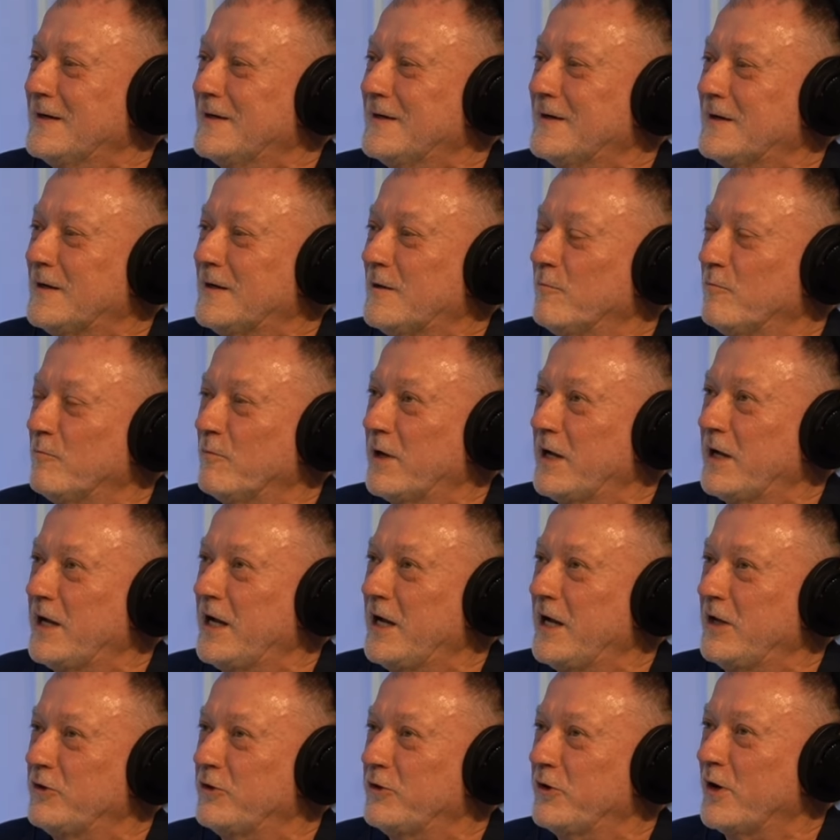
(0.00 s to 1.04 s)
um,
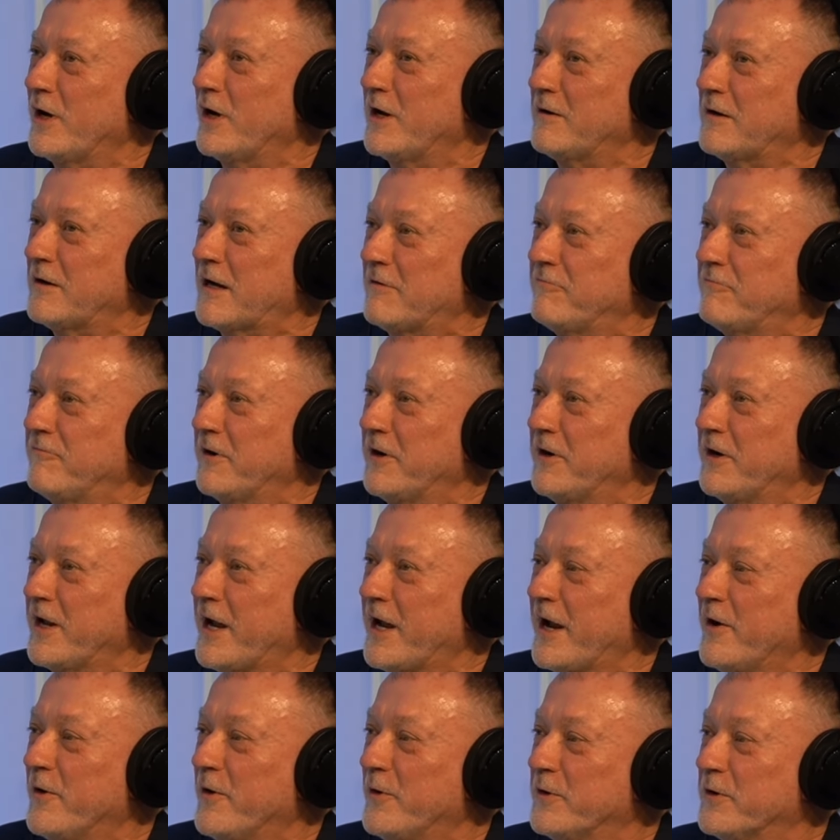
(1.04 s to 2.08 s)
and so I I figured
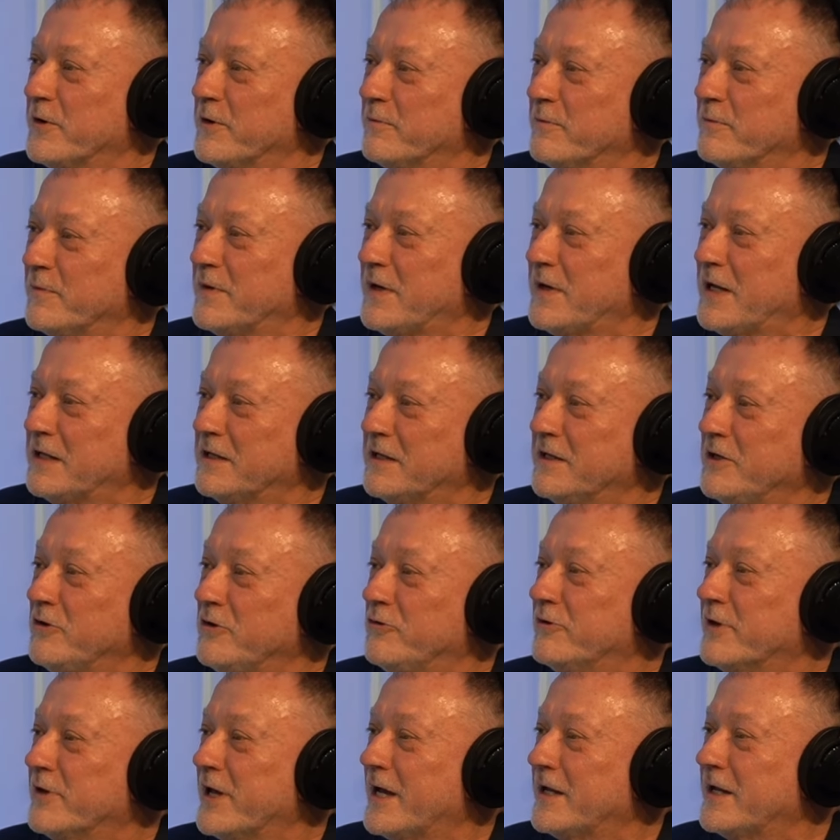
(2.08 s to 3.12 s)
I owed him at
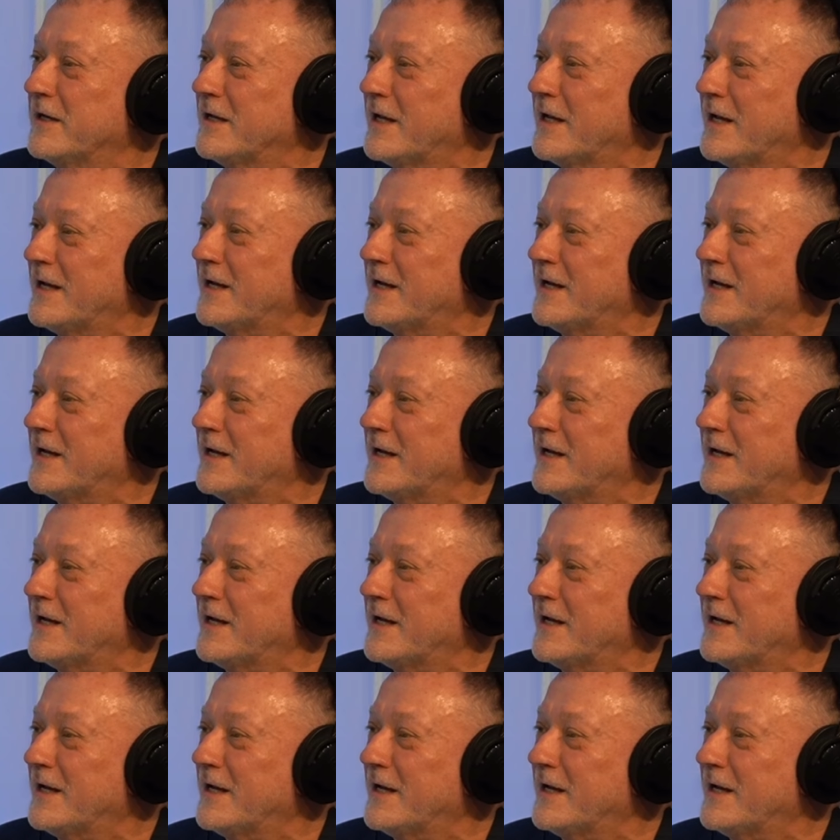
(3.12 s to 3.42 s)
least that,